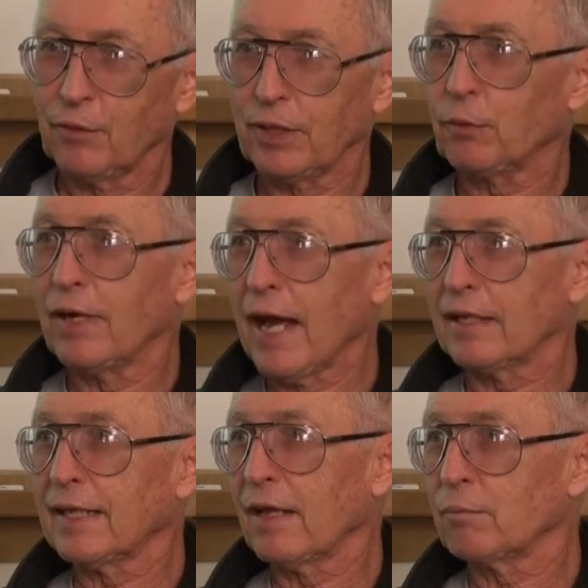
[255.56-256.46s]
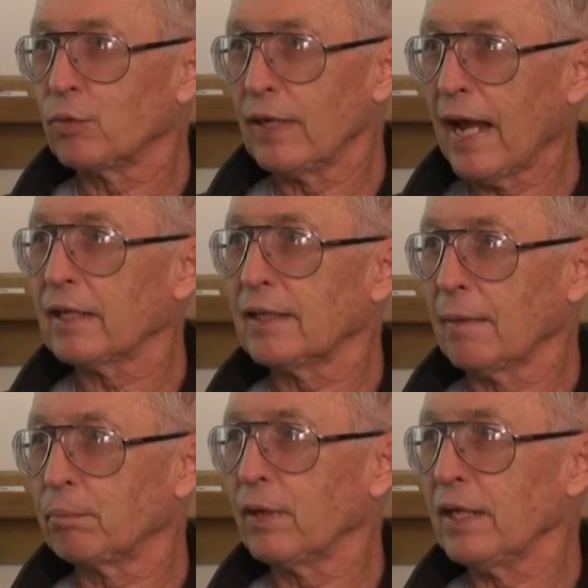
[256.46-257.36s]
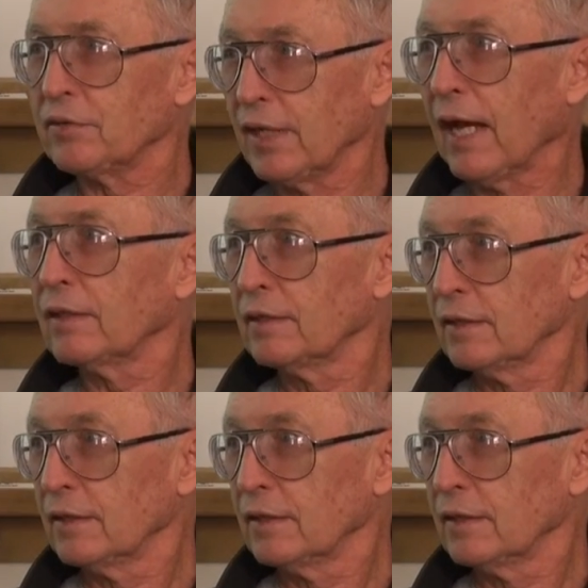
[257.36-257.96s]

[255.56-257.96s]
We're not at that place yet.